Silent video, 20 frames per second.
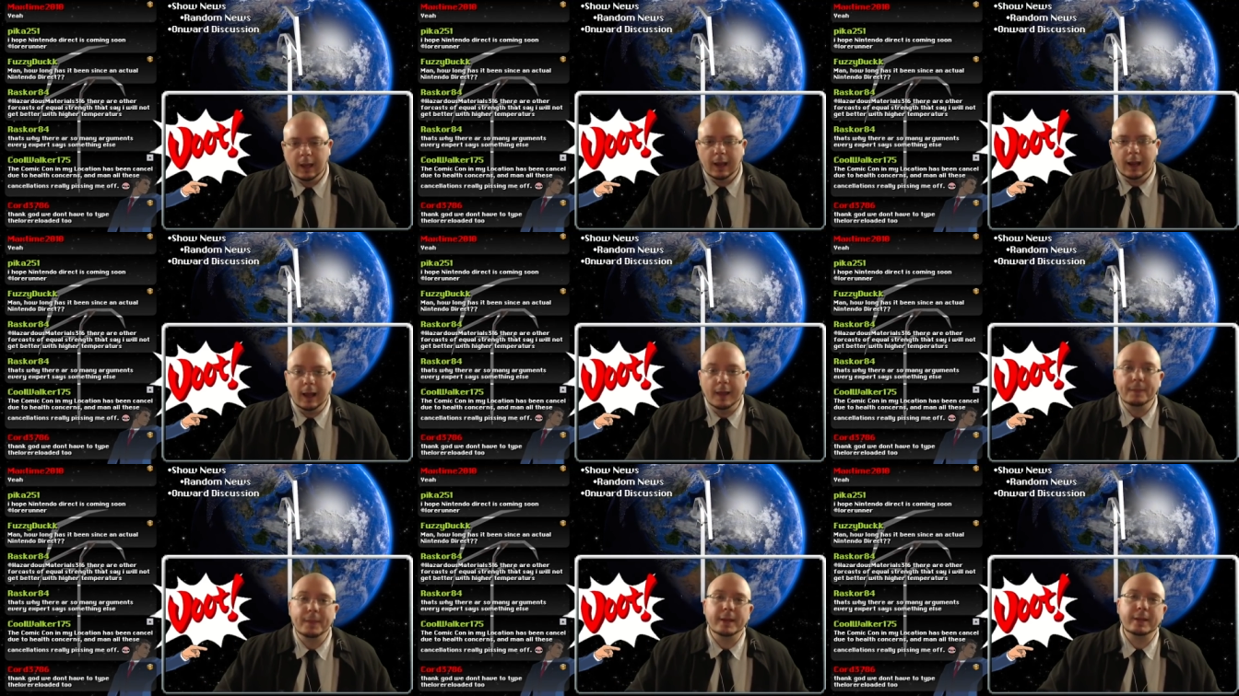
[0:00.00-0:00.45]

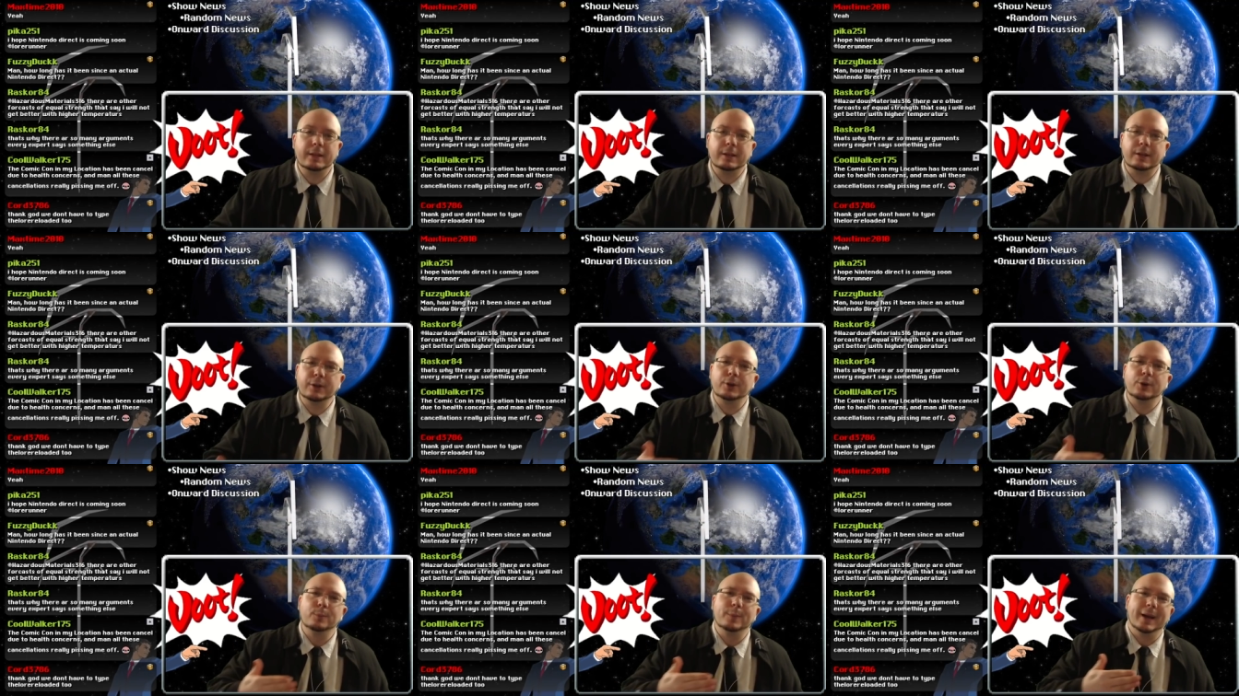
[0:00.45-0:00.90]
And then you
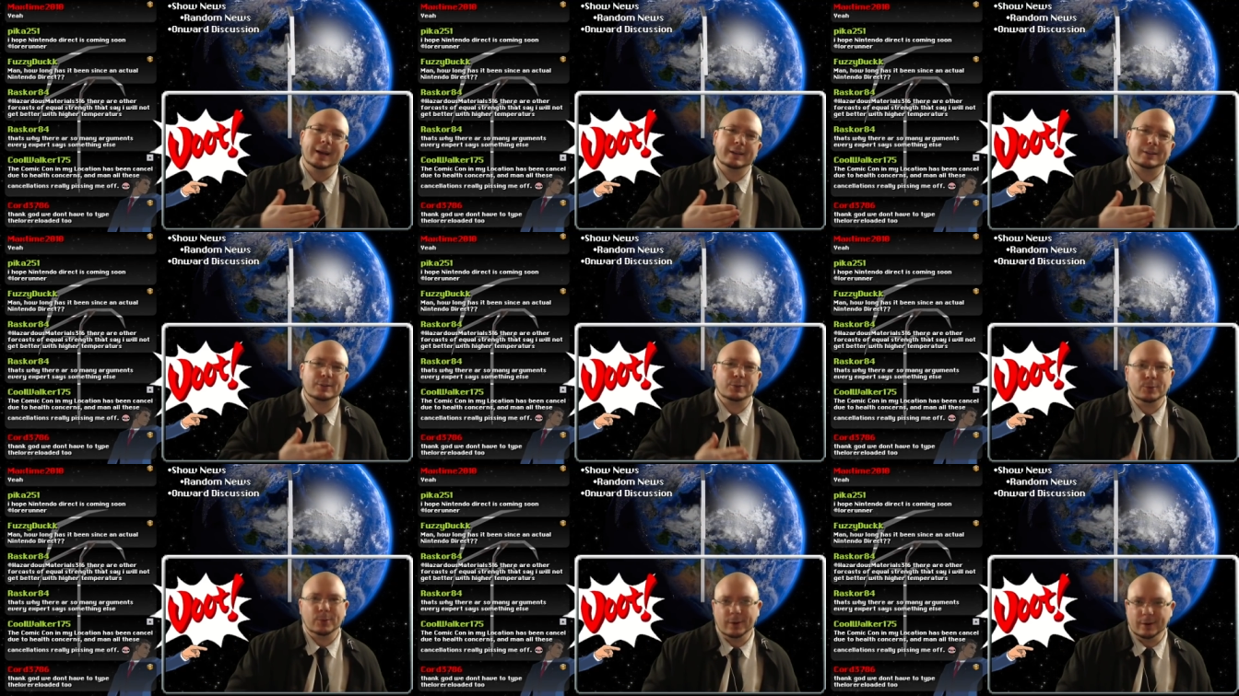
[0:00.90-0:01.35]
can go back
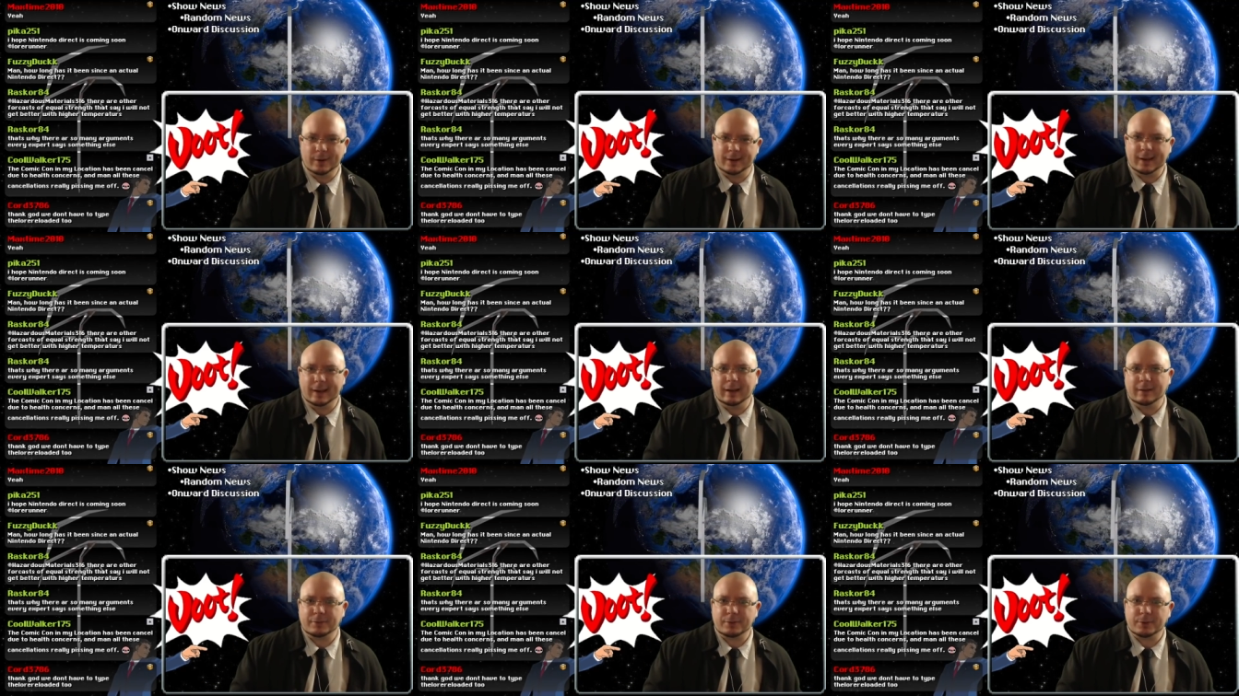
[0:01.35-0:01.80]
to work
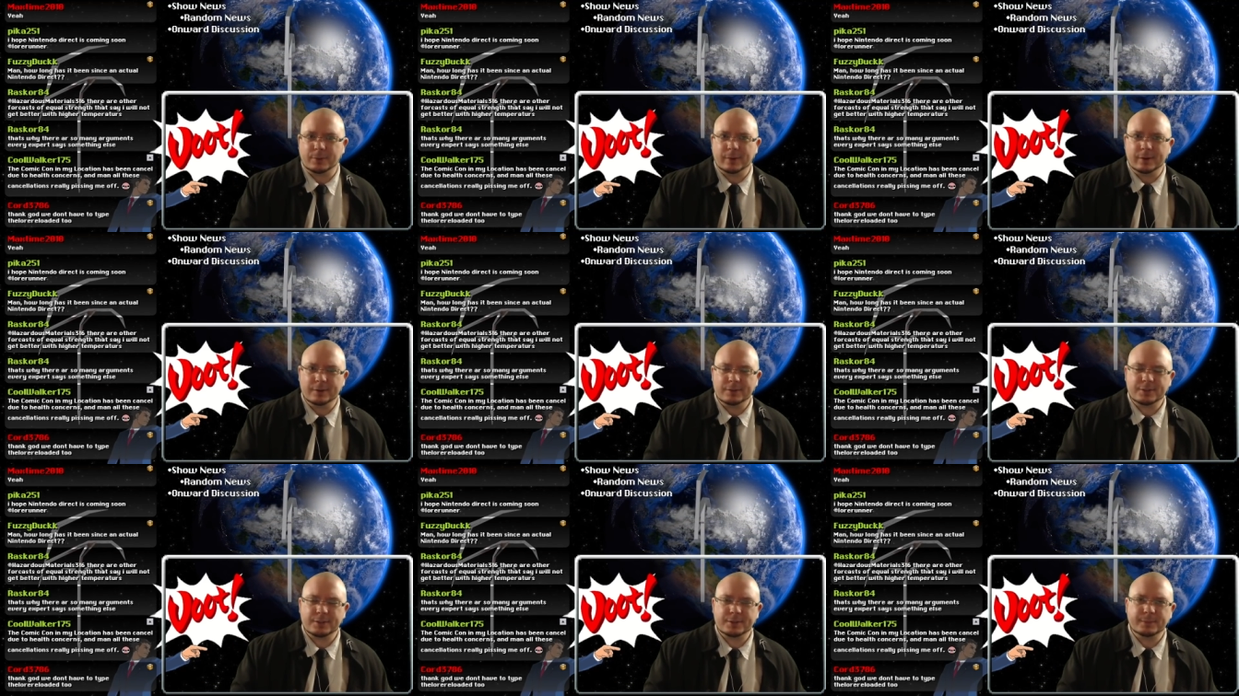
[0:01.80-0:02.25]

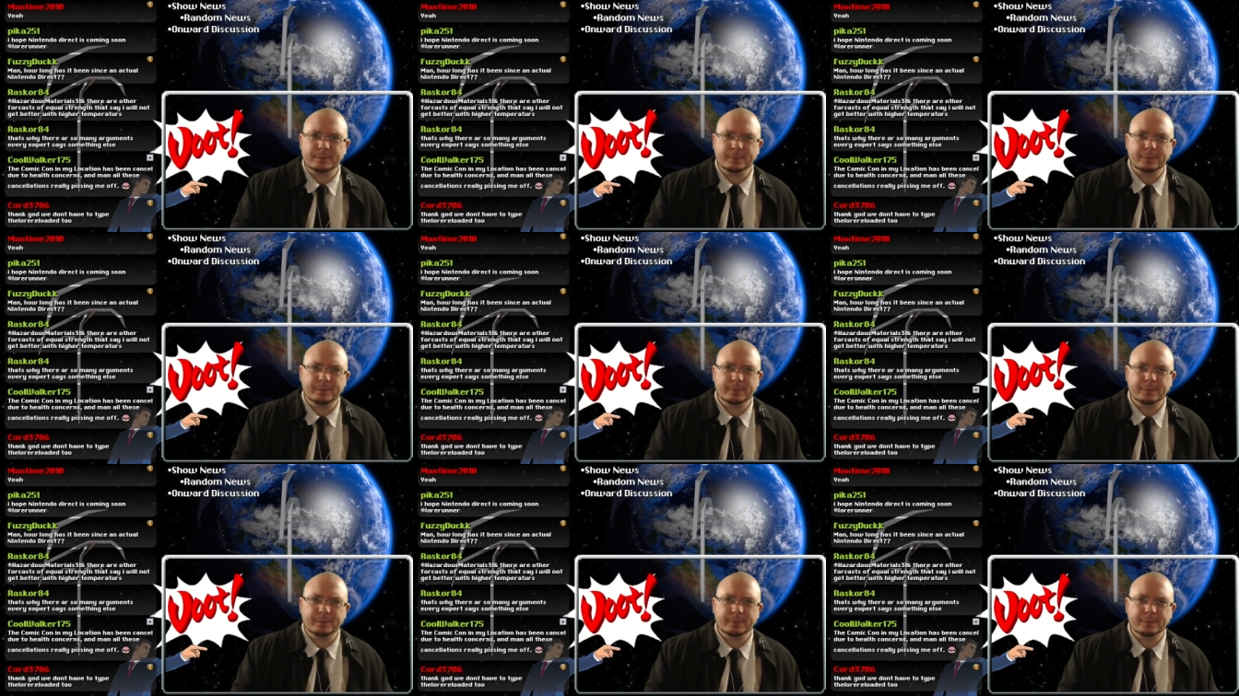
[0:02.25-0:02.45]
afterwards.